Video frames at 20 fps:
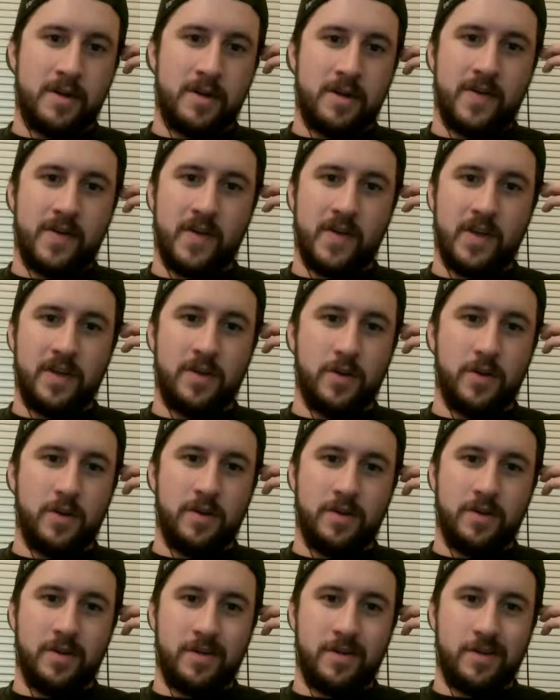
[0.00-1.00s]

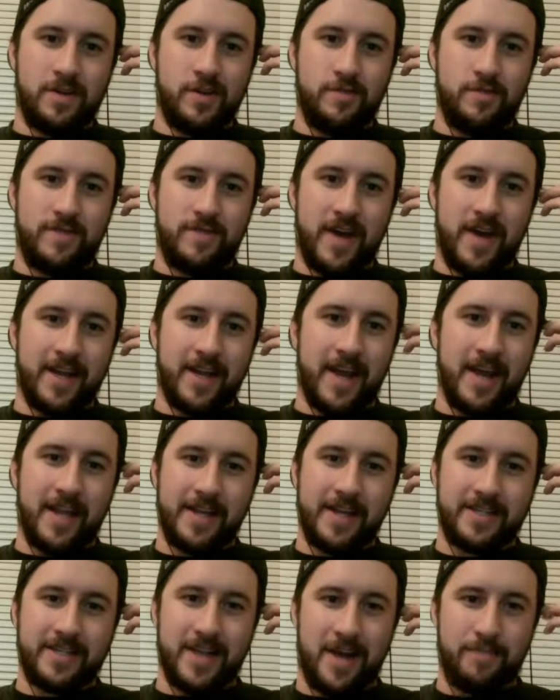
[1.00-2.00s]
You've got a guy like
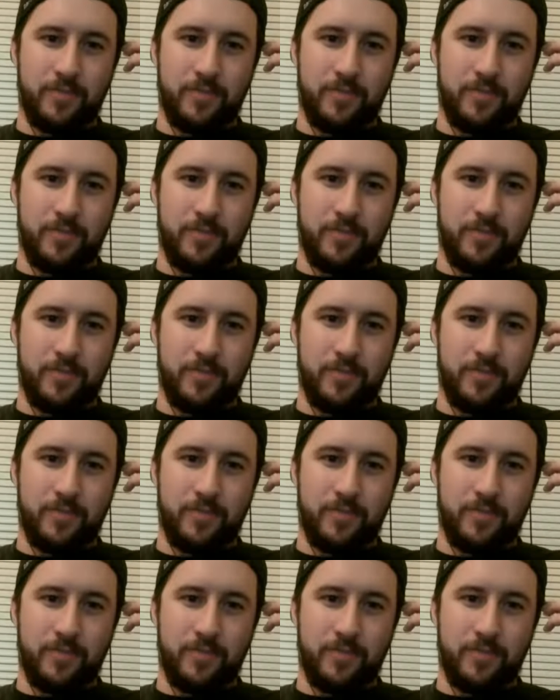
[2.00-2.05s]
Tom